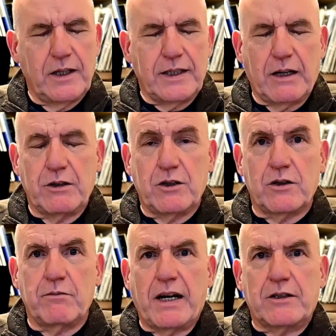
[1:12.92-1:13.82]
Now it
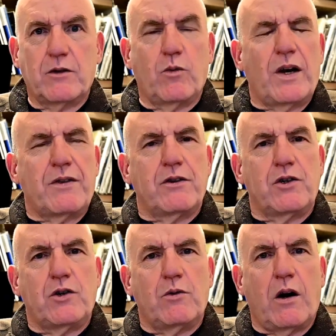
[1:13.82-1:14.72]
doesn't matter whether
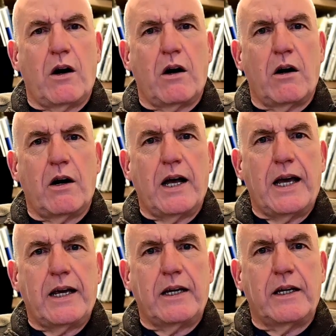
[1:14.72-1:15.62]
you are
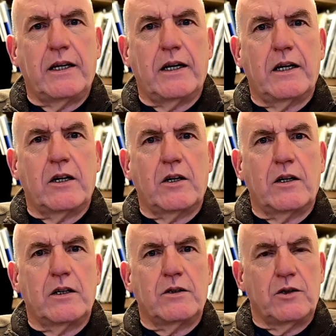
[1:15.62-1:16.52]
a
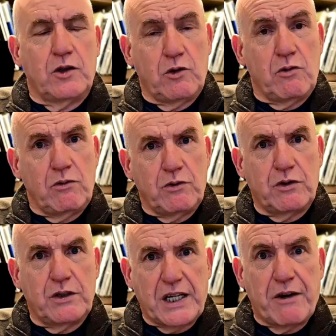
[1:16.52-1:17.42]
new to
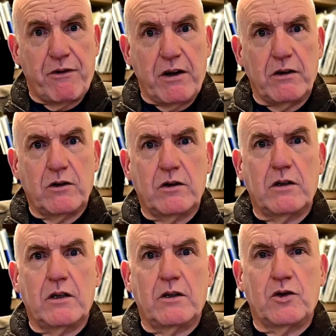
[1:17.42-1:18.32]
the genre,
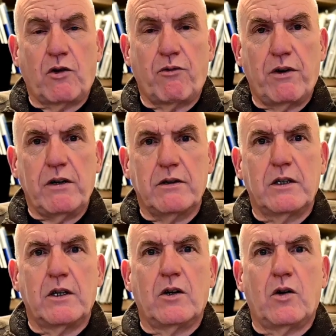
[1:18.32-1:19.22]
genre
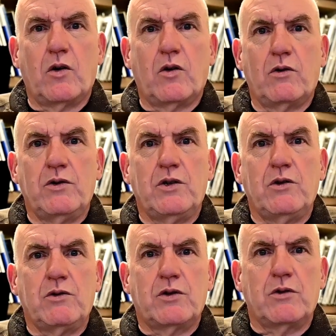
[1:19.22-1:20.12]
or
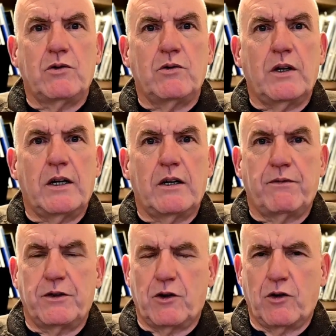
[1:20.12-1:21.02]
new to uh,
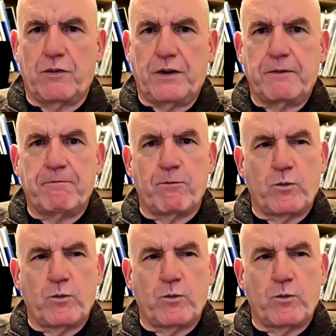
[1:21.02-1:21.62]
photography.